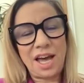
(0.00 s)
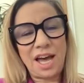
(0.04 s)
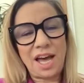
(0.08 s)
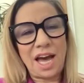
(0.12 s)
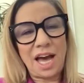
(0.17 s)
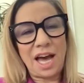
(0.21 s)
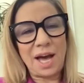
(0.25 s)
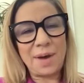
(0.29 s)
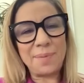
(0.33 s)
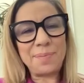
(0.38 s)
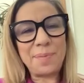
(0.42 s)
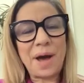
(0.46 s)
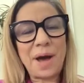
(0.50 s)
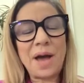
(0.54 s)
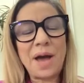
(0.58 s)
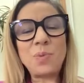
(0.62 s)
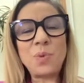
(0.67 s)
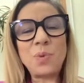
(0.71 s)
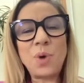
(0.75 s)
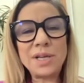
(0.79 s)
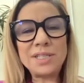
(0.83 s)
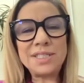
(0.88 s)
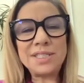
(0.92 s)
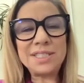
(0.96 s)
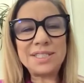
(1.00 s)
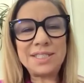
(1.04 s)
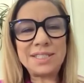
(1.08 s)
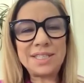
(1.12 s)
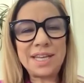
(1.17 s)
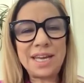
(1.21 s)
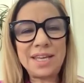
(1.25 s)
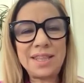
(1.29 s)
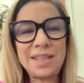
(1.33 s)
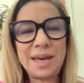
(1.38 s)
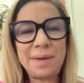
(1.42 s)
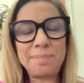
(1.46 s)
I want to
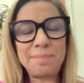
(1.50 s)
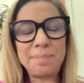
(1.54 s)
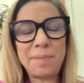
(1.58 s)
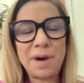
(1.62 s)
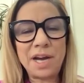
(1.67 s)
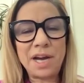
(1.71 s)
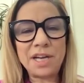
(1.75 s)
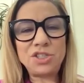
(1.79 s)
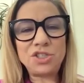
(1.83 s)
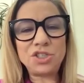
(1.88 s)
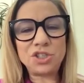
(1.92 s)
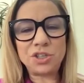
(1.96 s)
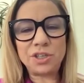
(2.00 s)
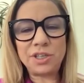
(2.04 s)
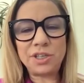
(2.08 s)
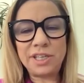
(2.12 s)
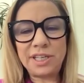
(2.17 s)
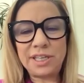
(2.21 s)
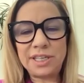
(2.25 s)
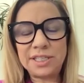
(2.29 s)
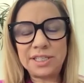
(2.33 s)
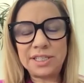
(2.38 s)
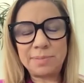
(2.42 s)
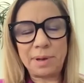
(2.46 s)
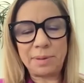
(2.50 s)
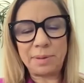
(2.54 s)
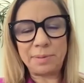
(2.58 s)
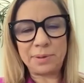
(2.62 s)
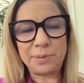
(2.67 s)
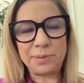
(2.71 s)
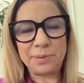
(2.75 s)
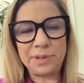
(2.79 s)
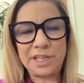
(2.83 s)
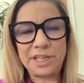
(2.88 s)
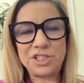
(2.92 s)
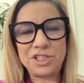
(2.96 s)
say that my journey into
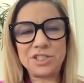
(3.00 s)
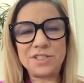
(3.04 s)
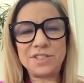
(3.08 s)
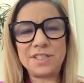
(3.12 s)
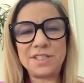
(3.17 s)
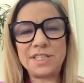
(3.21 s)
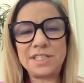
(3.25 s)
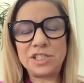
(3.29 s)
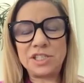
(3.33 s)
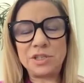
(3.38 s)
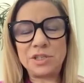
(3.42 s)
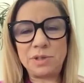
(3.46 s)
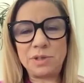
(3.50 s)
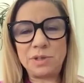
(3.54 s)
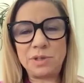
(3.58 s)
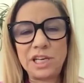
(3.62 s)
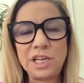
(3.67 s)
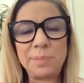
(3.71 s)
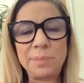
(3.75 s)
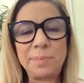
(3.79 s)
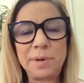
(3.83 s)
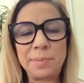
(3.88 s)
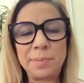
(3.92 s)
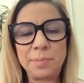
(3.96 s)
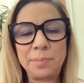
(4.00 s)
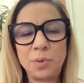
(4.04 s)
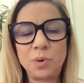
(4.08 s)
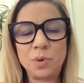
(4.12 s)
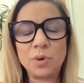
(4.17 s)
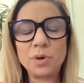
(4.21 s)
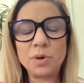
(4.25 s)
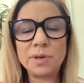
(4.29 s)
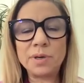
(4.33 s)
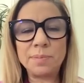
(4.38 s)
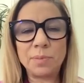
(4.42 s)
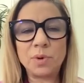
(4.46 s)
public relations is unique, but
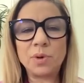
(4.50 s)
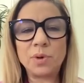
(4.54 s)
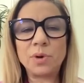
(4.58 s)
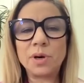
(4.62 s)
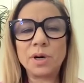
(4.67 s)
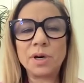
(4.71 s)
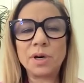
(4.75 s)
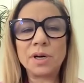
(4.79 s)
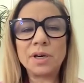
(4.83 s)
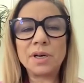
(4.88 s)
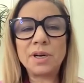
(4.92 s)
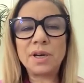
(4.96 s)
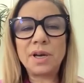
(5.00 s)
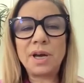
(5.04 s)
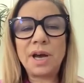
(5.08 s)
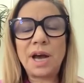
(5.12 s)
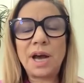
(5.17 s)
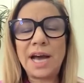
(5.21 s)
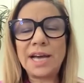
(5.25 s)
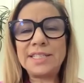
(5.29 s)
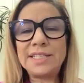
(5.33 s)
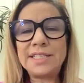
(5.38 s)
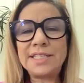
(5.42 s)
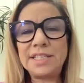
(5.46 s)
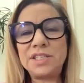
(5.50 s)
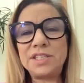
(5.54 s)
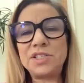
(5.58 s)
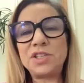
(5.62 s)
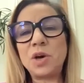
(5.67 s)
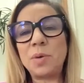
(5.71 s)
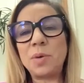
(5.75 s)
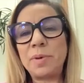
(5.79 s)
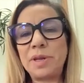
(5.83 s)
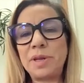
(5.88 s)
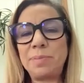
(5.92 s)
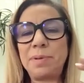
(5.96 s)
more and more, I see
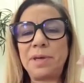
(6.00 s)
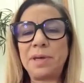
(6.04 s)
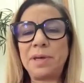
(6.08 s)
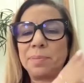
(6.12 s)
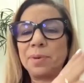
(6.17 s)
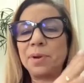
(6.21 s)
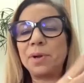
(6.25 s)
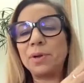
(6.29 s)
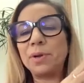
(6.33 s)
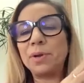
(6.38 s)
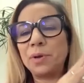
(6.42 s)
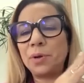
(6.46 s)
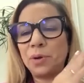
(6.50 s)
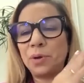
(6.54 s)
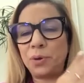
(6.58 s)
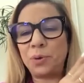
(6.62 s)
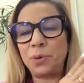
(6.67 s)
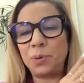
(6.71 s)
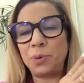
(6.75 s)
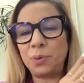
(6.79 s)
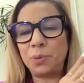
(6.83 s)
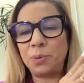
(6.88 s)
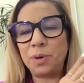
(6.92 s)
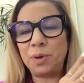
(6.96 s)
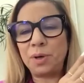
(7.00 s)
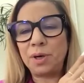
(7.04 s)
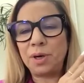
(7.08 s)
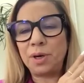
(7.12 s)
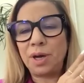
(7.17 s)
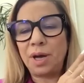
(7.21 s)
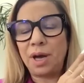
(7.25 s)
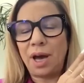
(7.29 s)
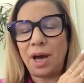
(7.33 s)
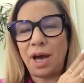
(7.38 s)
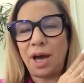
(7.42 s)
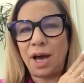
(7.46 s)
so many people who
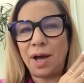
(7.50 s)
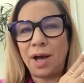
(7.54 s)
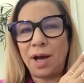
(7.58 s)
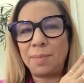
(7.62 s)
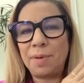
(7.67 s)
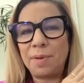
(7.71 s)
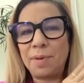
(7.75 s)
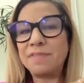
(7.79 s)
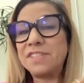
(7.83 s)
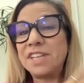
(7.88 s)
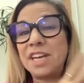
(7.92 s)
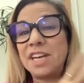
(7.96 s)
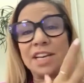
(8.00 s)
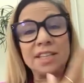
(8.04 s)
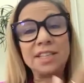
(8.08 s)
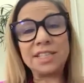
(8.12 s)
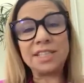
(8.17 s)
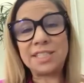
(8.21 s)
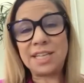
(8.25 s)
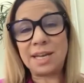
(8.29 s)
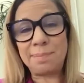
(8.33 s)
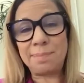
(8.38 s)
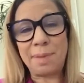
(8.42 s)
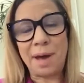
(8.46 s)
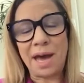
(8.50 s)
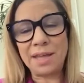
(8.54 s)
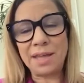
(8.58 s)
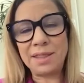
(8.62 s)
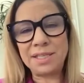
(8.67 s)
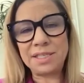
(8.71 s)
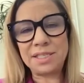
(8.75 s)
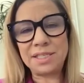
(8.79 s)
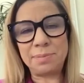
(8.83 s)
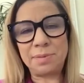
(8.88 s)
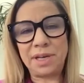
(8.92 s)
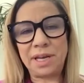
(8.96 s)
have taken the same path
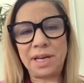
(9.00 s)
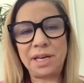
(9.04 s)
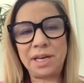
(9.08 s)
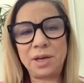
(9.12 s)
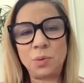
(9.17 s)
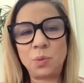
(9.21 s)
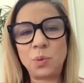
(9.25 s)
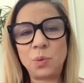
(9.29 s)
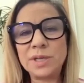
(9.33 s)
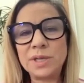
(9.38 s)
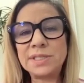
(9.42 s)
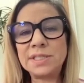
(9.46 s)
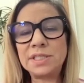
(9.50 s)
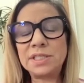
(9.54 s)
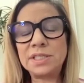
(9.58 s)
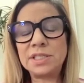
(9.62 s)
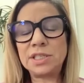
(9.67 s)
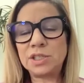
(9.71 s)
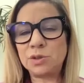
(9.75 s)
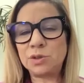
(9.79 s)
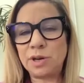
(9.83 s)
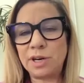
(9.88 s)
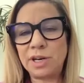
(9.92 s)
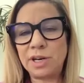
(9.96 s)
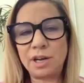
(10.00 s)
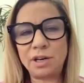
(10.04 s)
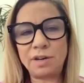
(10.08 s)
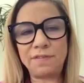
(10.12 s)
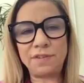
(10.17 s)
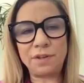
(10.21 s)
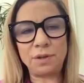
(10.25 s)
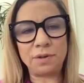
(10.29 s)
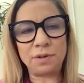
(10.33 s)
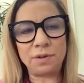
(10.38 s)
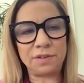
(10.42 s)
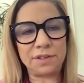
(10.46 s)
as me, and it wasn't straight out
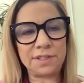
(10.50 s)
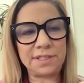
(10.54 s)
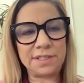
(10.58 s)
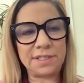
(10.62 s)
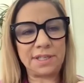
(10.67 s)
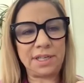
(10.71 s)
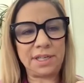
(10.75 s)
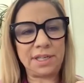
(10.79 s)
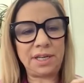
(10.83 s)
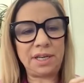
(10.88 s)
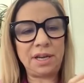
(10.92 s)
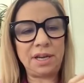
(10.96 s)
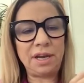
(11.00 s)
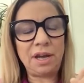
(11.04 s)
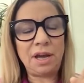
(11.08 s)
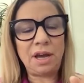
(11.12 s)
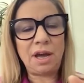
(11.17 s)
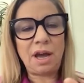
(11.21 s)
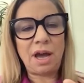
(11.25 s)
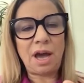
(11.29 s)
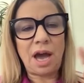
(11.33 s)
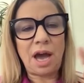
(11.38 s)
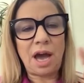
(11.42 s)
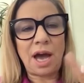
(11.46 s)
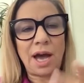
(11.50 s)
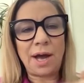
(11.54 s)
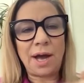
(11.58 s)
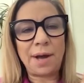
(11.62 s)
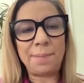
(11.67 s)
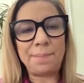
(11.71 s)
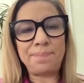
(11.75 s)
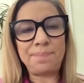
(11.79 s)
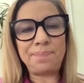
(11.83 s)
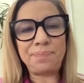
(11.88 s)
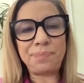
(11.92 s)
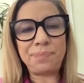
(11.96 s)
of university.
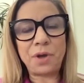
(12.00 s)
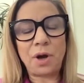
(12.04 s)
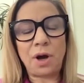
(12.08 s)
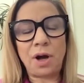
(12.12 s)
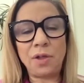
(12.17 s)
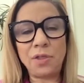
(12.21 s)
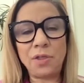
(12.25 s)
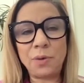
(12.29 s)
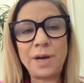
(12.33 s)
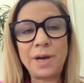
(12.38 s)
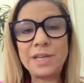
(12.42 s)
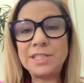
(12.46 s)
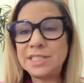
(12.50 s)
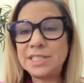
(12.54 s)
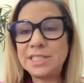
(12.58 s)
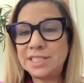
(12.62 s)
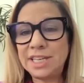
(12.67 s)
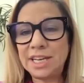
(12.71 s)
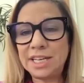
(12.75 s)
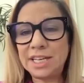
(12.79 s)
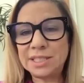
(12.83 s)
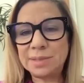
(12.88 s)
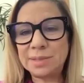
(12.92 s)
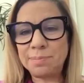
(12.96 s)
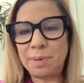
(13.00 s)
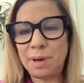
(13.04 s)
Although I did take some